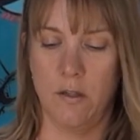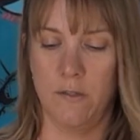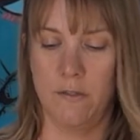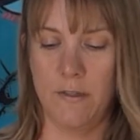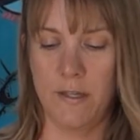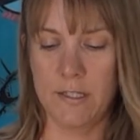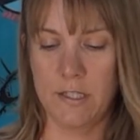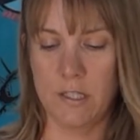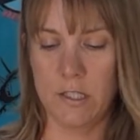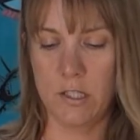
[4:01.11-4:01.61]

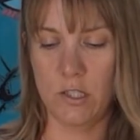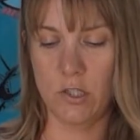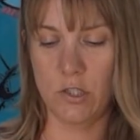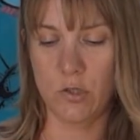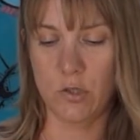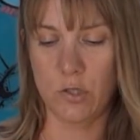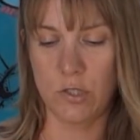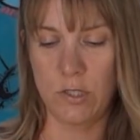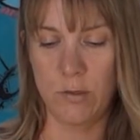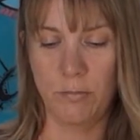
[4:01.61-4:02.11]
This
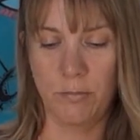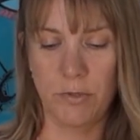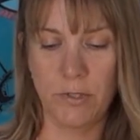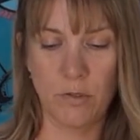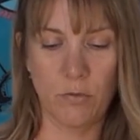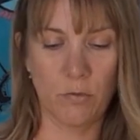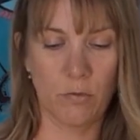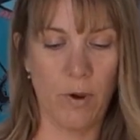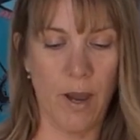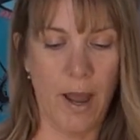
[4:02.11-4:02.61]
just
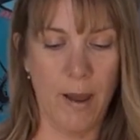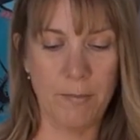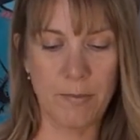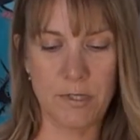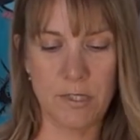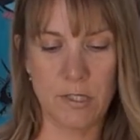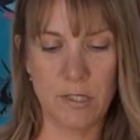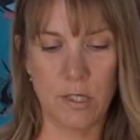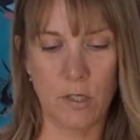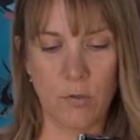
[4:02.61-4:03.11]
simply
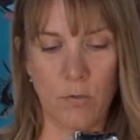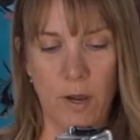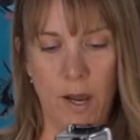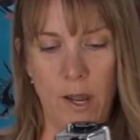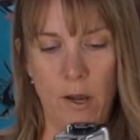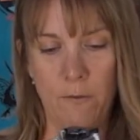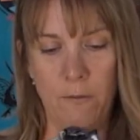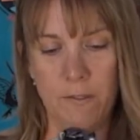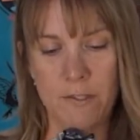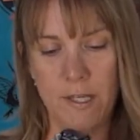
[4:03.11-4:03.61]
wraps
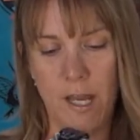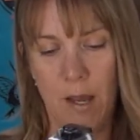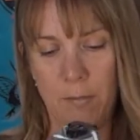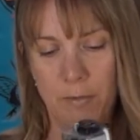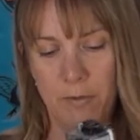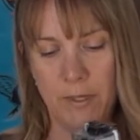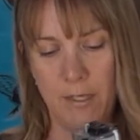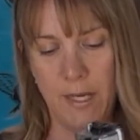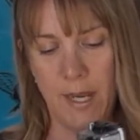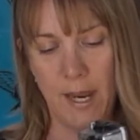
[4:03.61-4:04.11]
around the
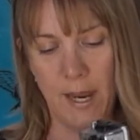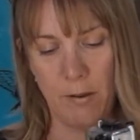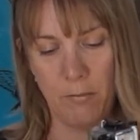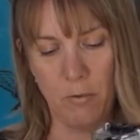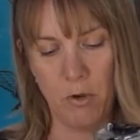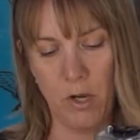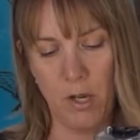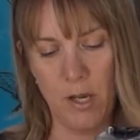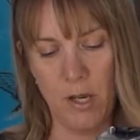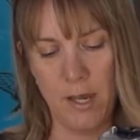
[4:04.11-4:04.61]
top of the
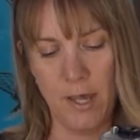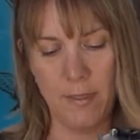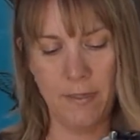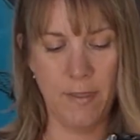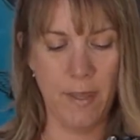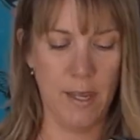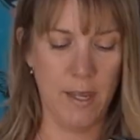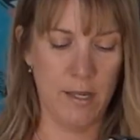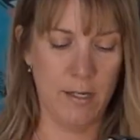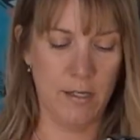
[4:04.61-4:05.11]
camera,
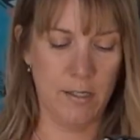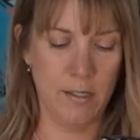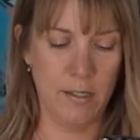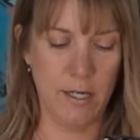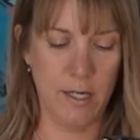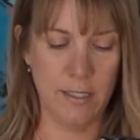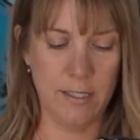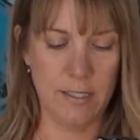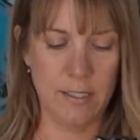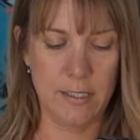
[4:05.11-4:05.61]
and then
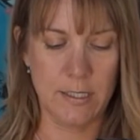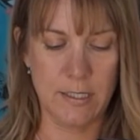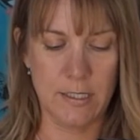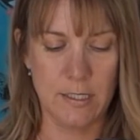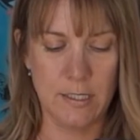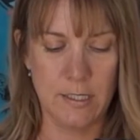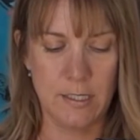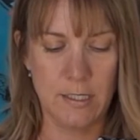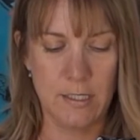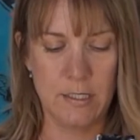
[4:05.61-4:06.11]

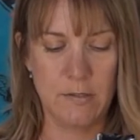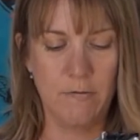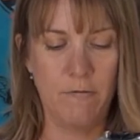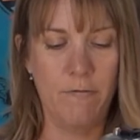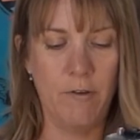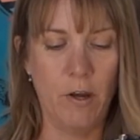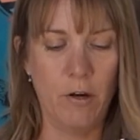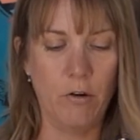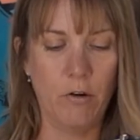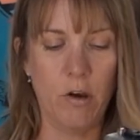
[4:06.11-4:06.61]
it's
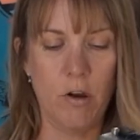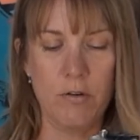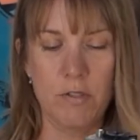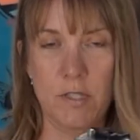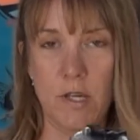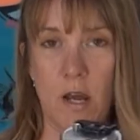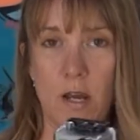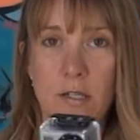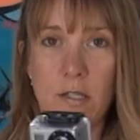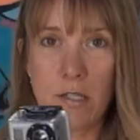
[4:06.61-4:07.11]

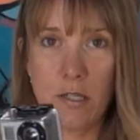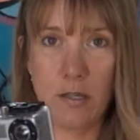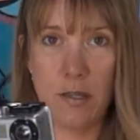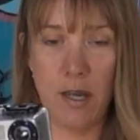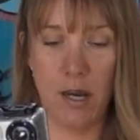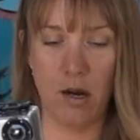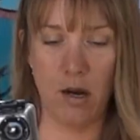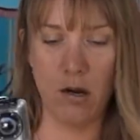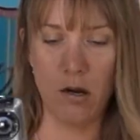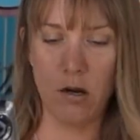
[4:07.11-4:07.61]
velcros onto
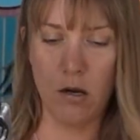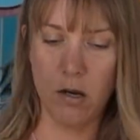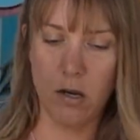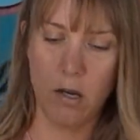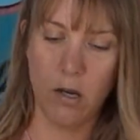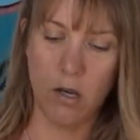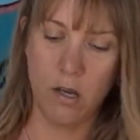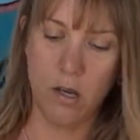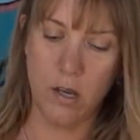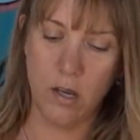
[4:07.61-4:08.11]
there.
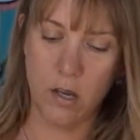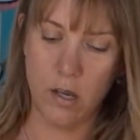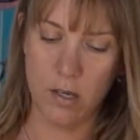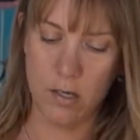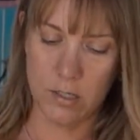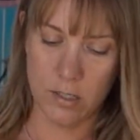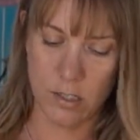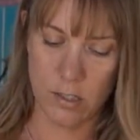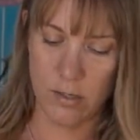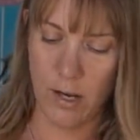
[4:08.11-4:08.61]

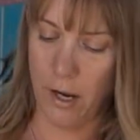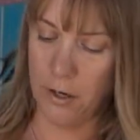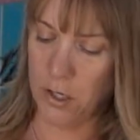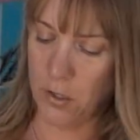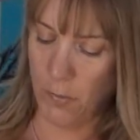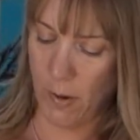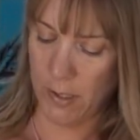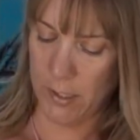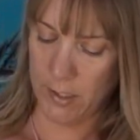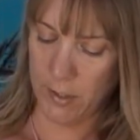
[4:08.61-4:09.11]
So now
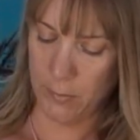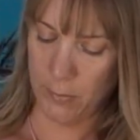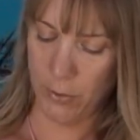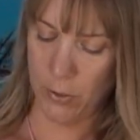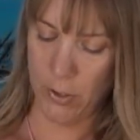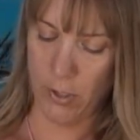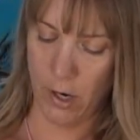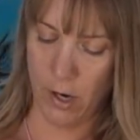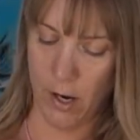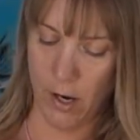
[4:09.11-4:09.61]
you're ready to
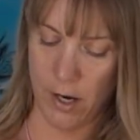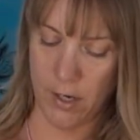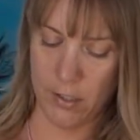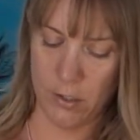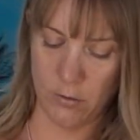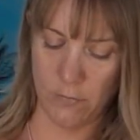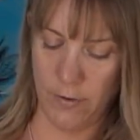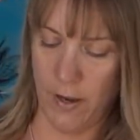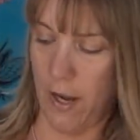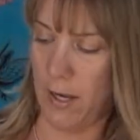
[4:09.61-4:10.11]
put
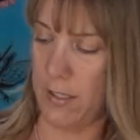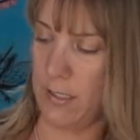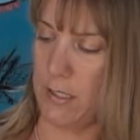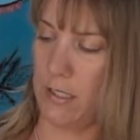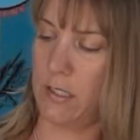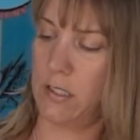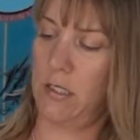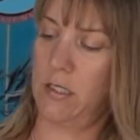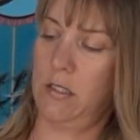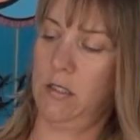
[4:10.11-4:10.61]
on your
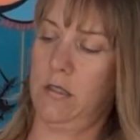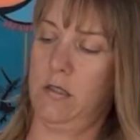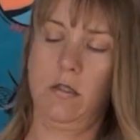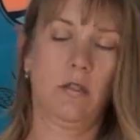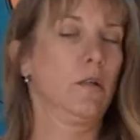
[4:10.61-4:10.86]
vest.